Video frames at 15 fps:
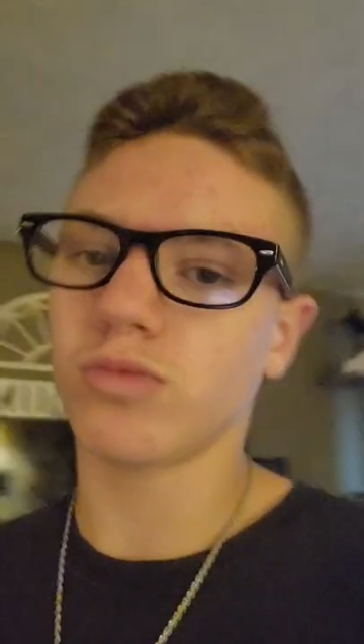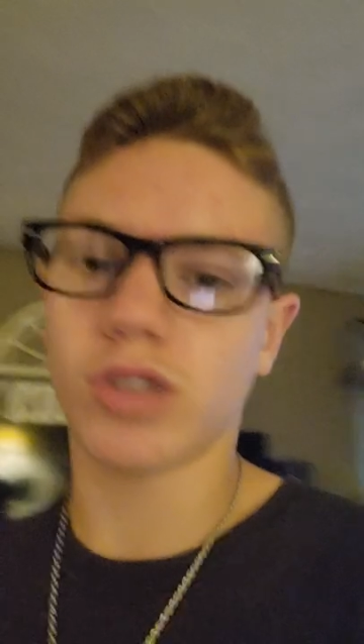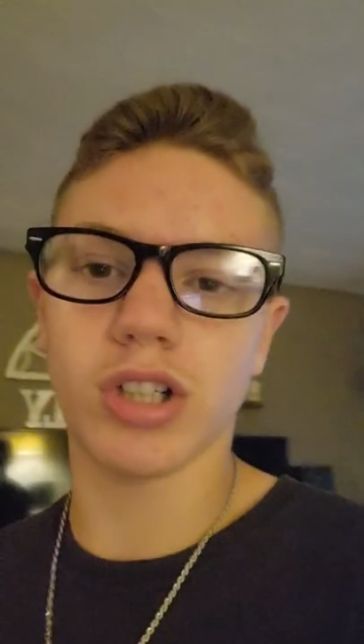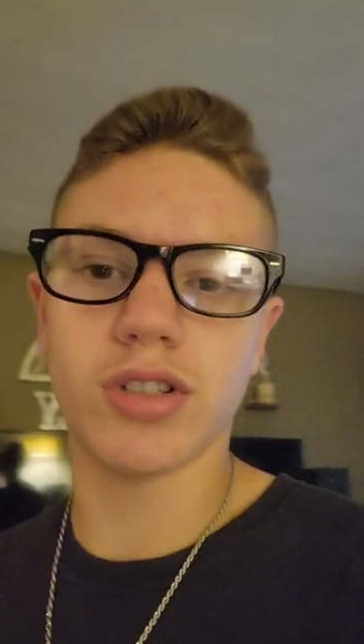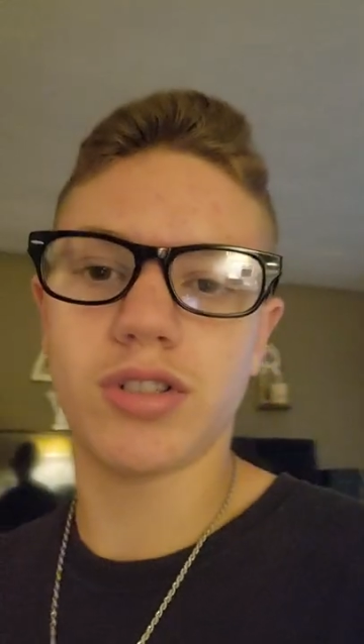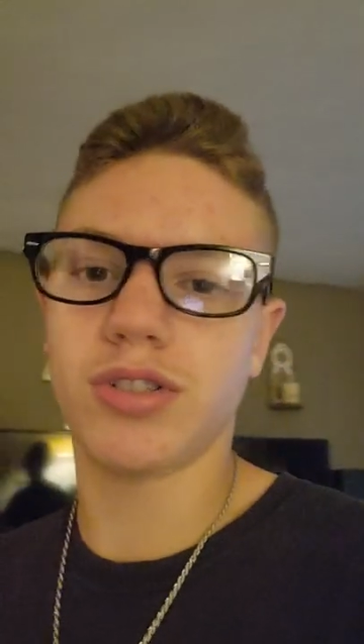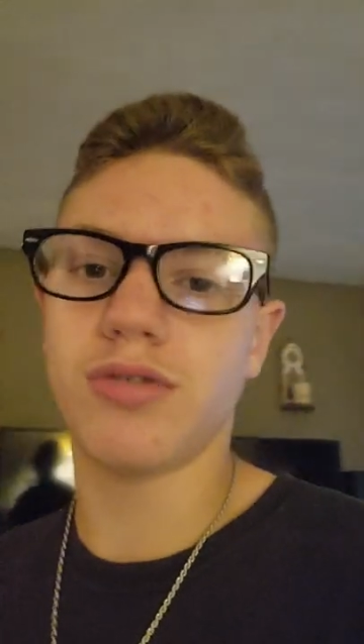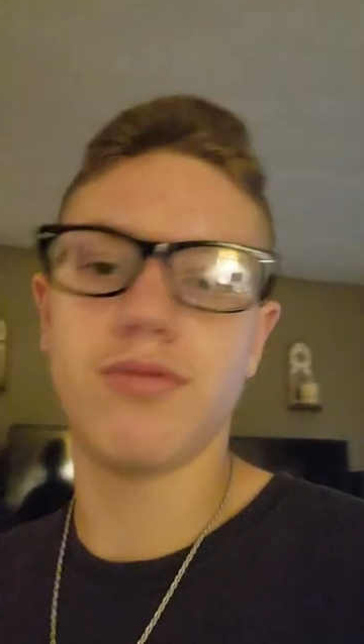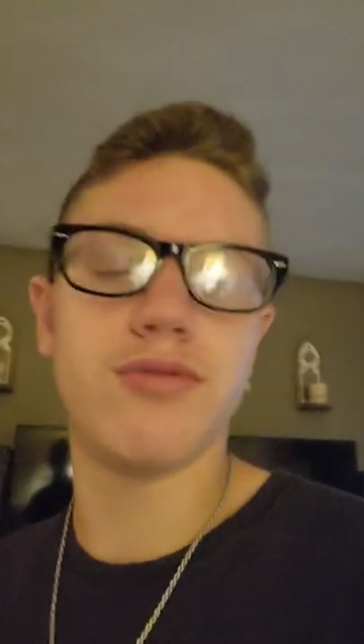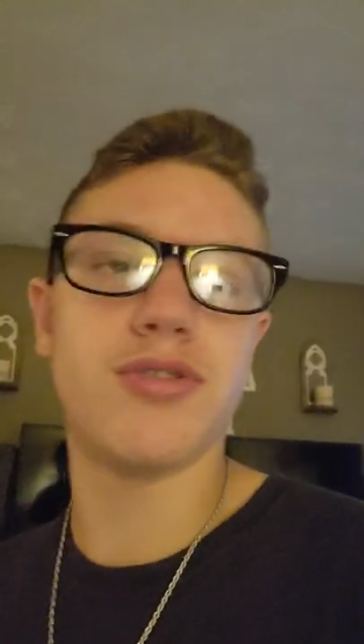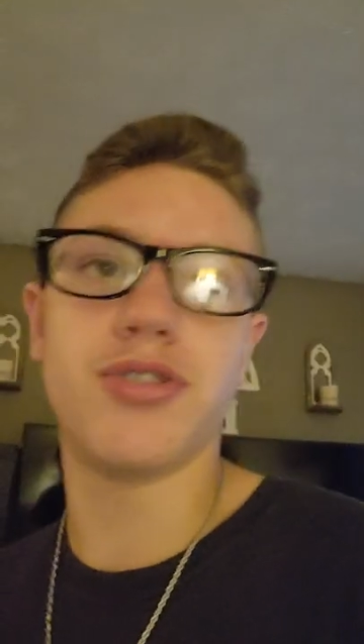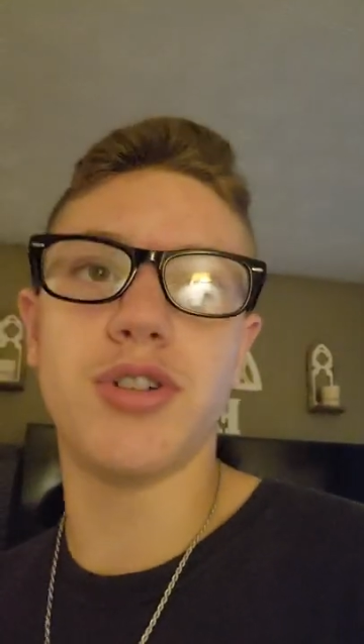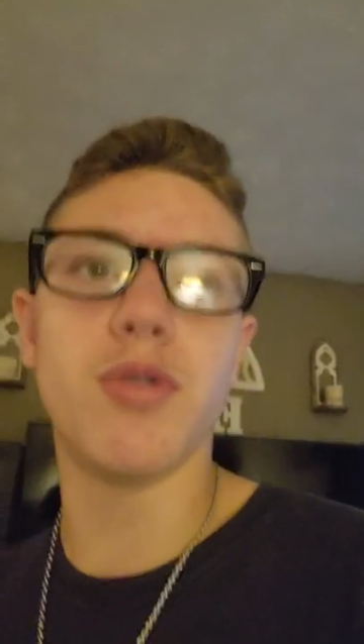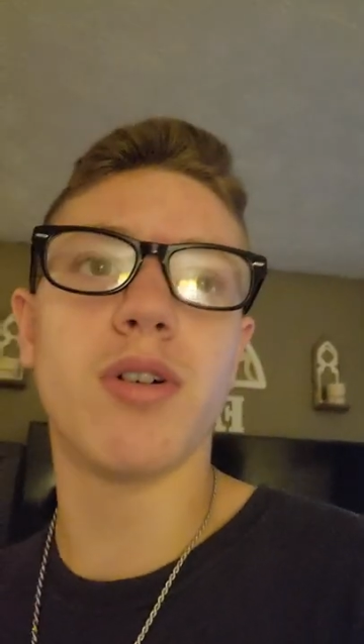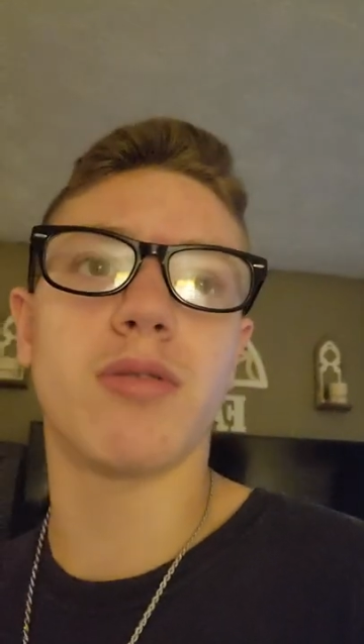
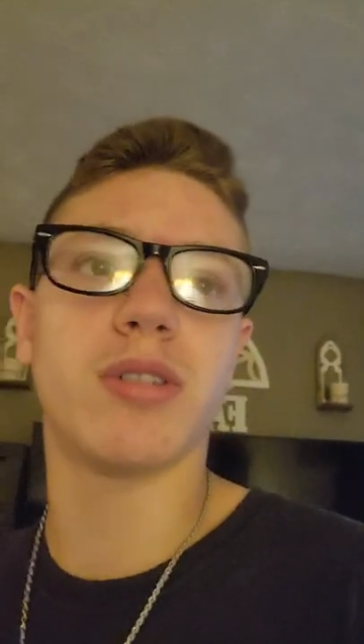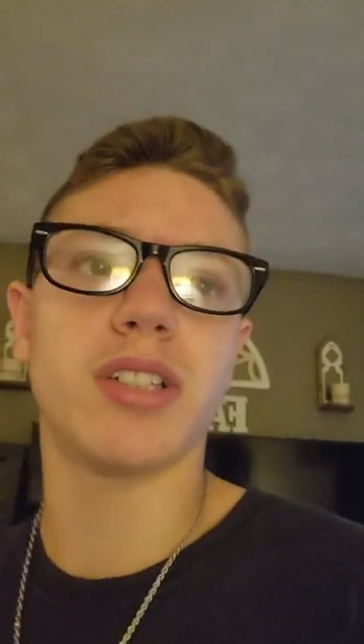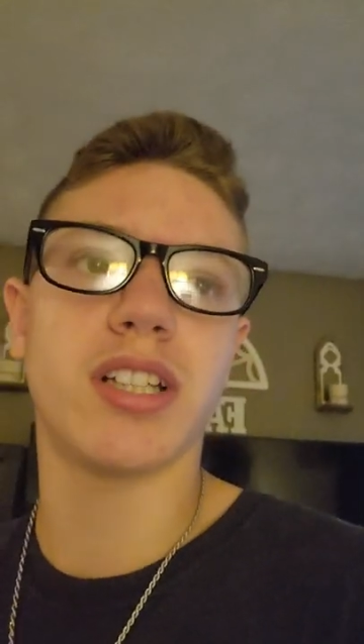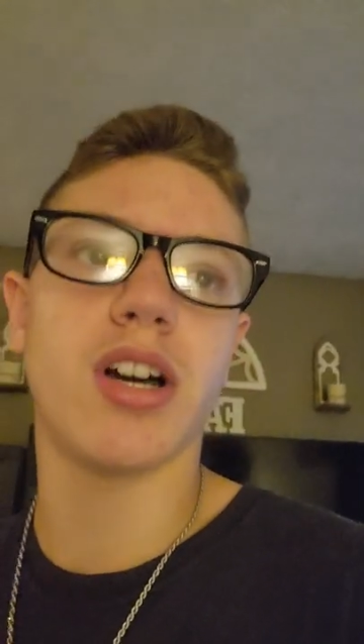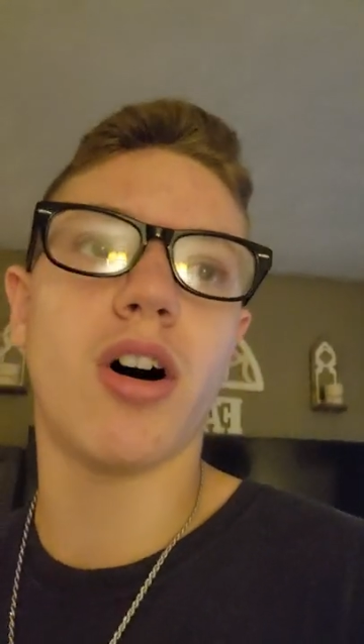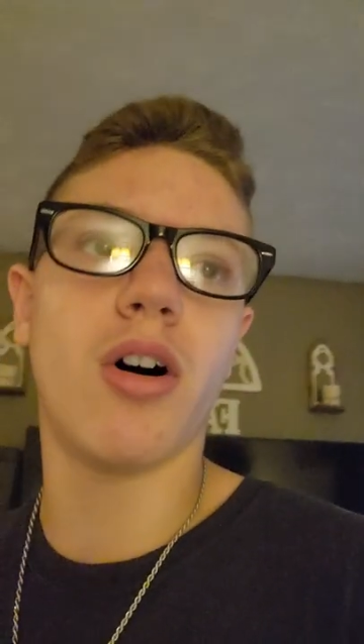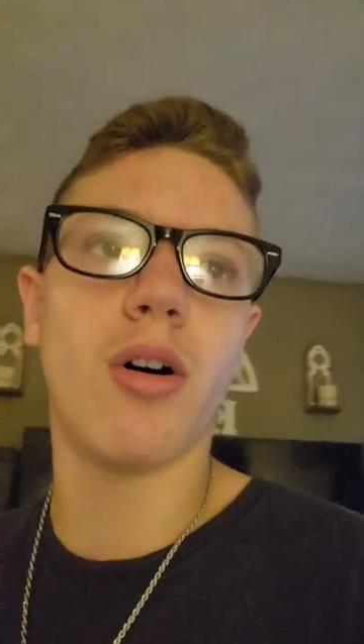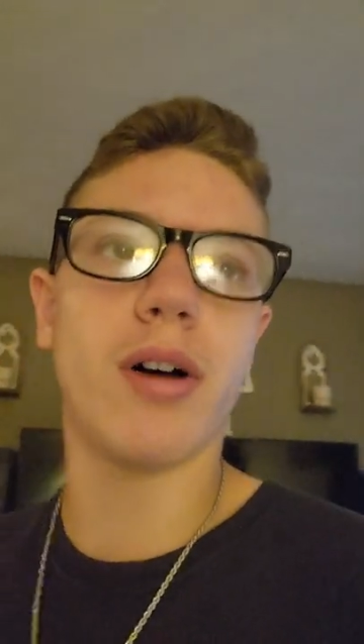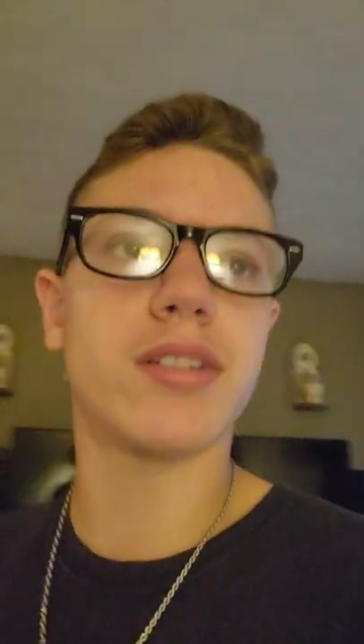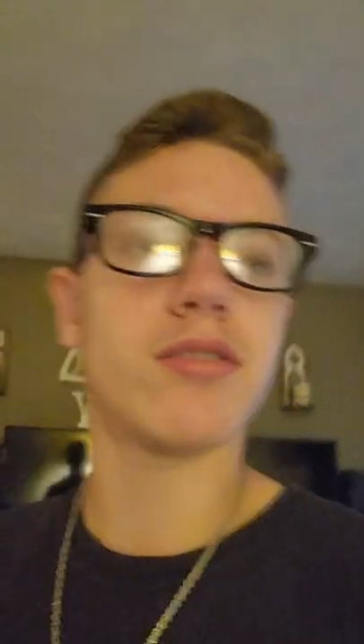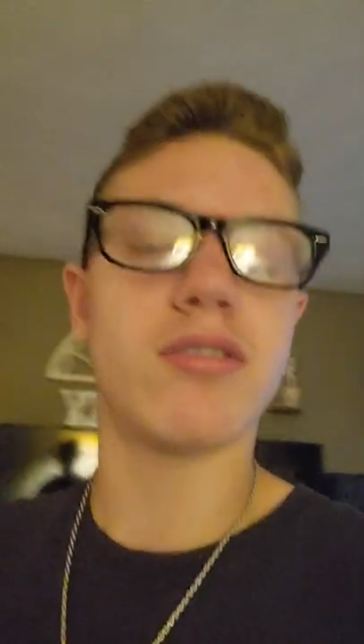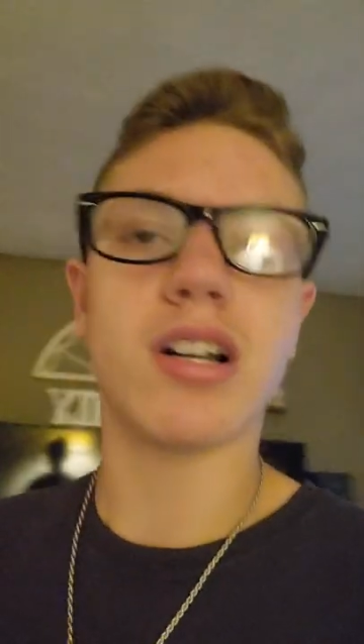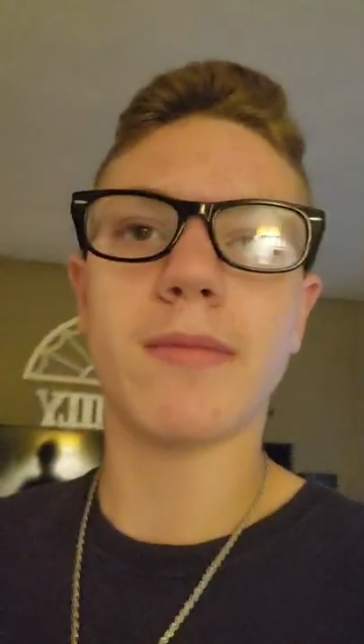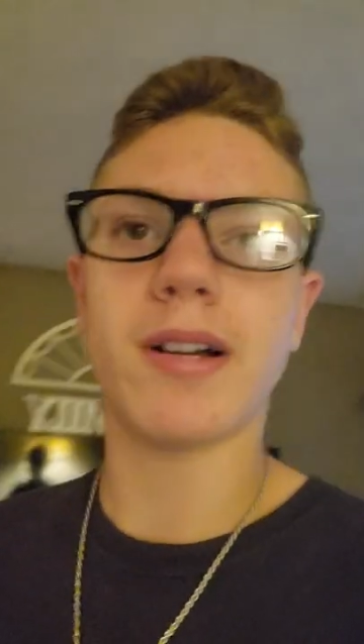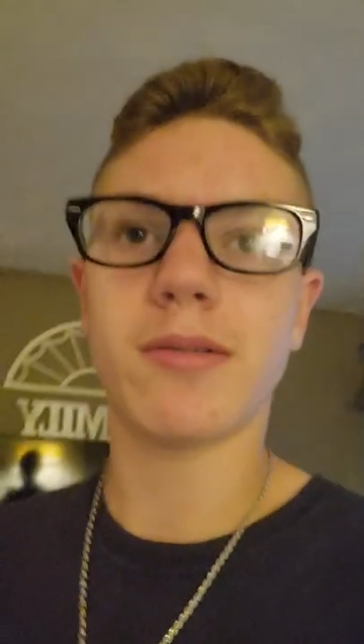could do it really all at
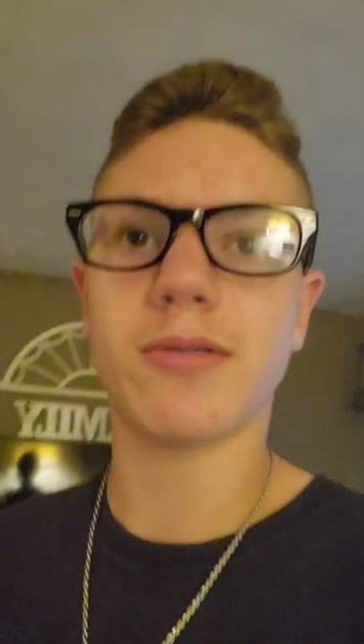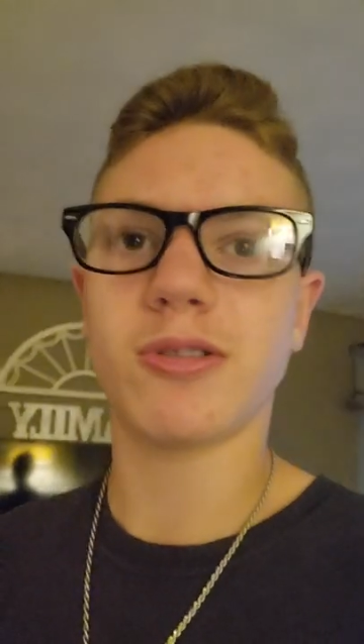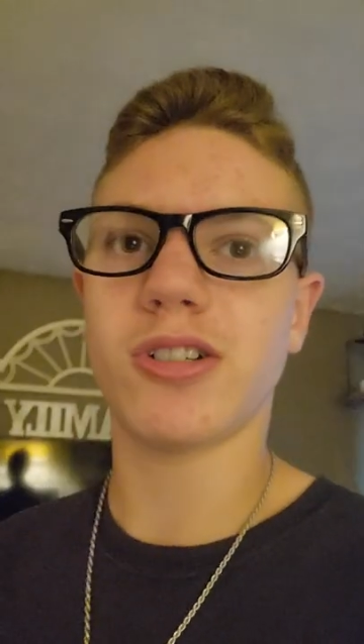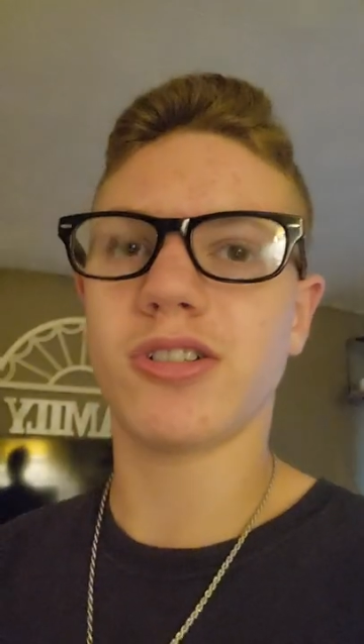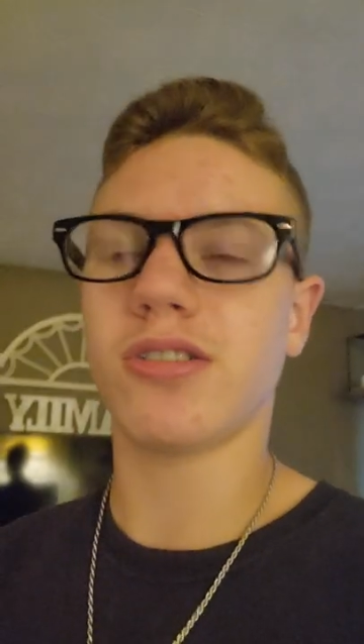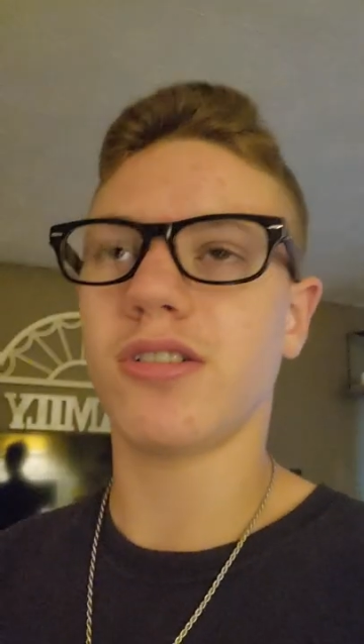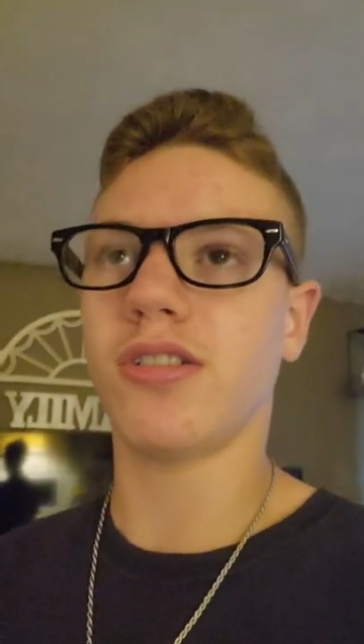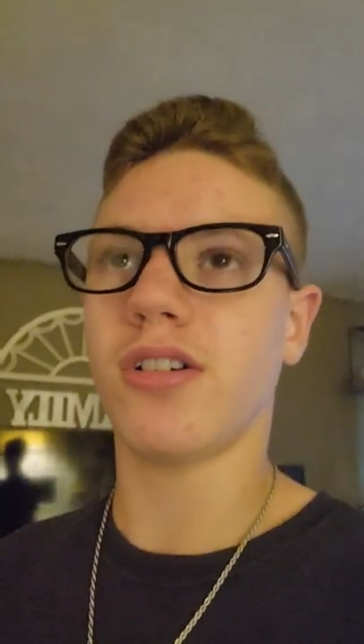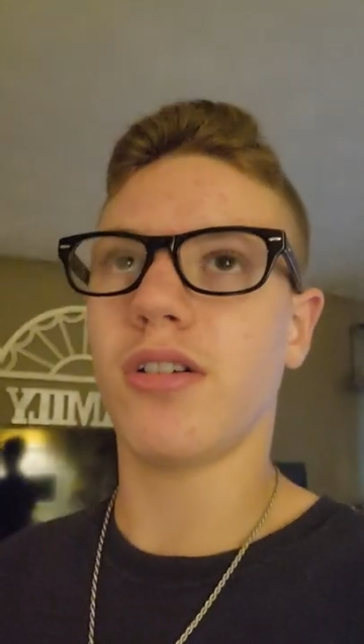the running back position.